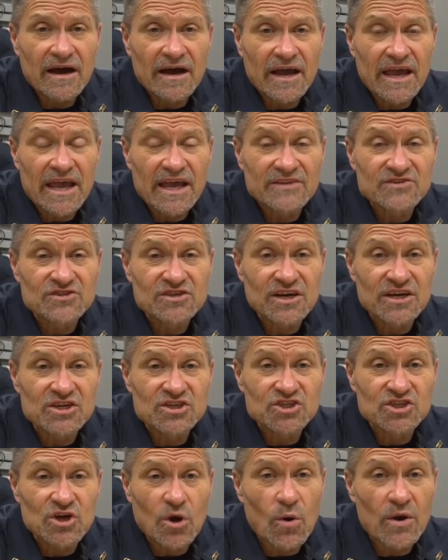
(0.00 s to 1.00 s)
it's going
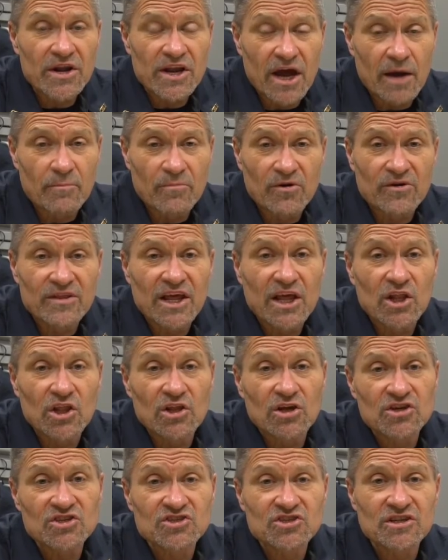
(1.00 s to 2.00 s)
to show a number that
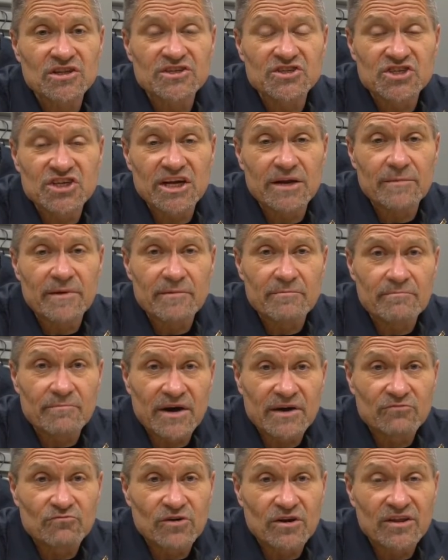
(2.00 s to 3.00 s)
looks legitimate,
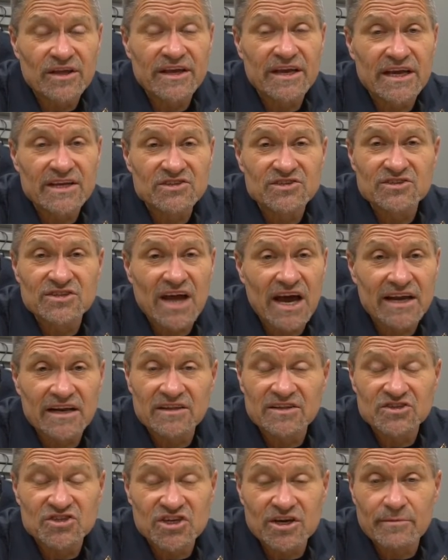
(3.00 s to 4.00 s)
but really it's not a
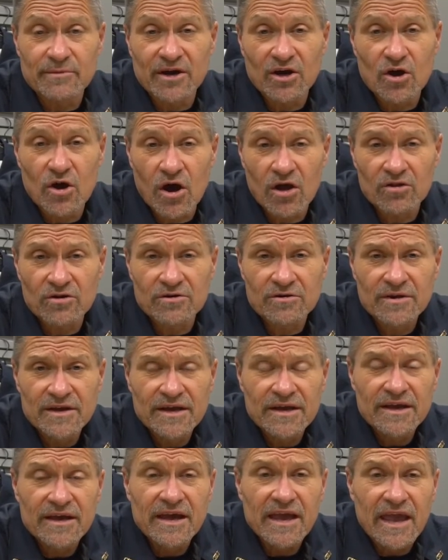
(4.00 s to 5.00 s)
legitimate caller,
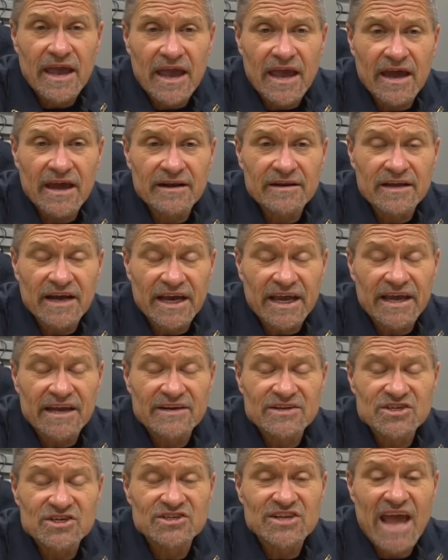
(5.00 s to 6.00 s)
and
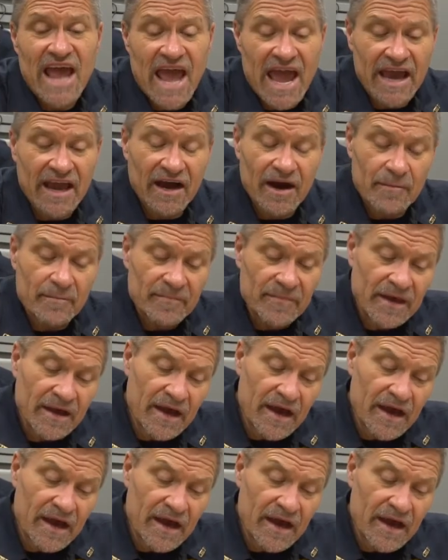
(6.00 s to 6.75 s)
again, just hang up.